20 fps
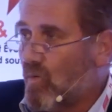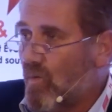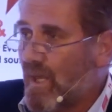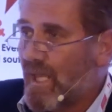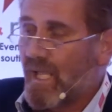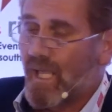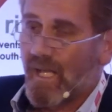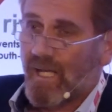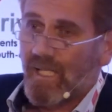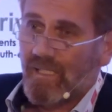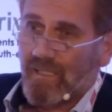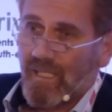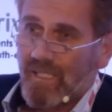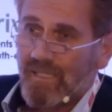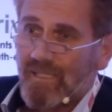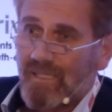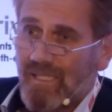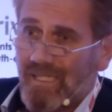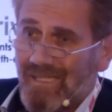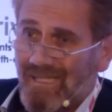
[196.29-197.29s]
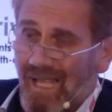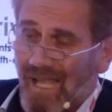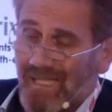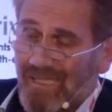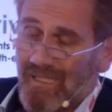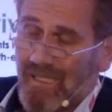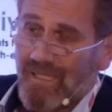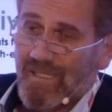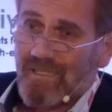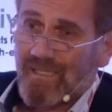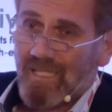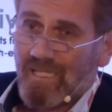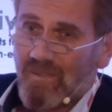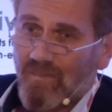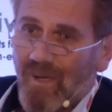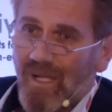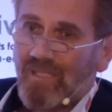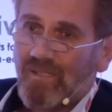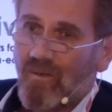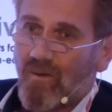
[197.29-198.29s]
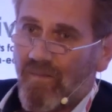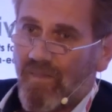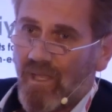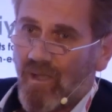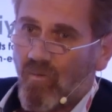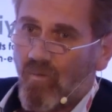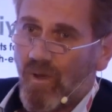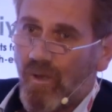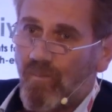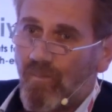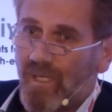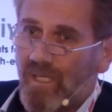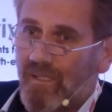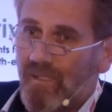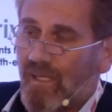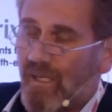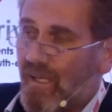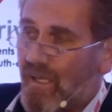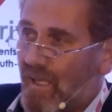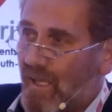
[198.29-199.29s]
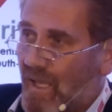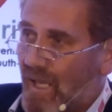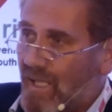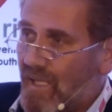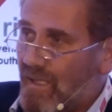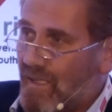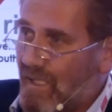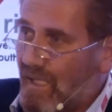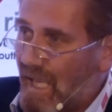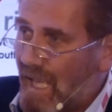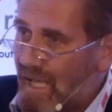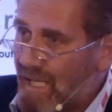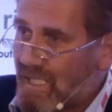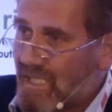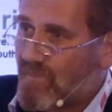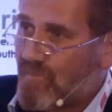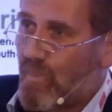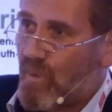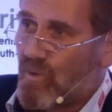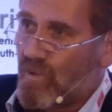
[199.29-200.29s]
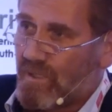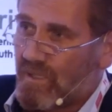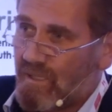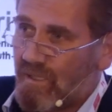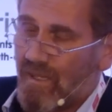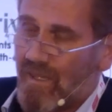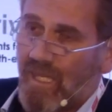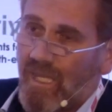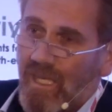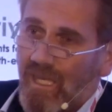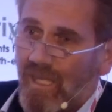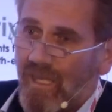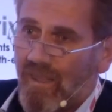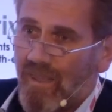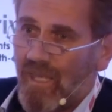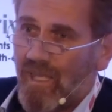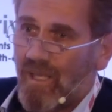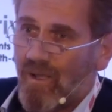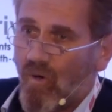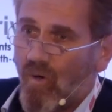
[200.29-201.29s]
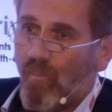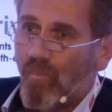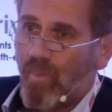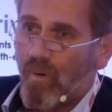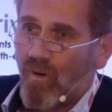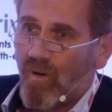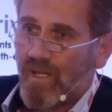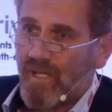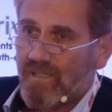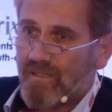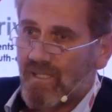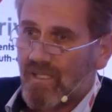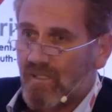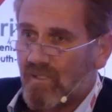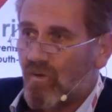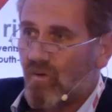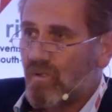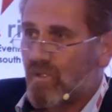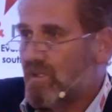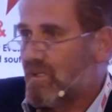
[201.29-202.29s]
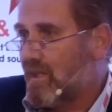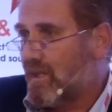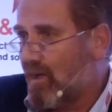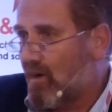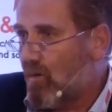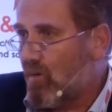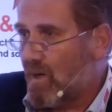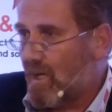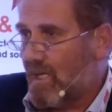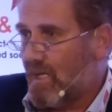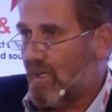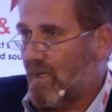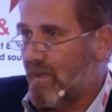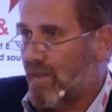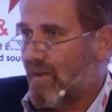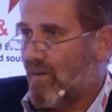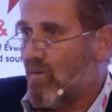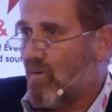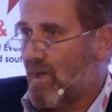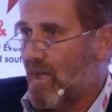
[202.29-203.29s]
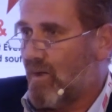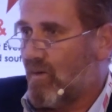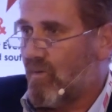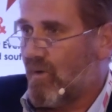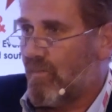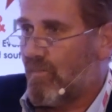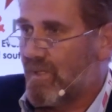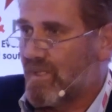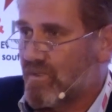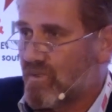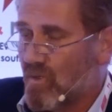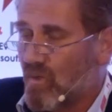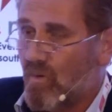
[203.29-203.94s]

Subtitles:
we can at least dismantle the equipment and export the components and not the whole equipment.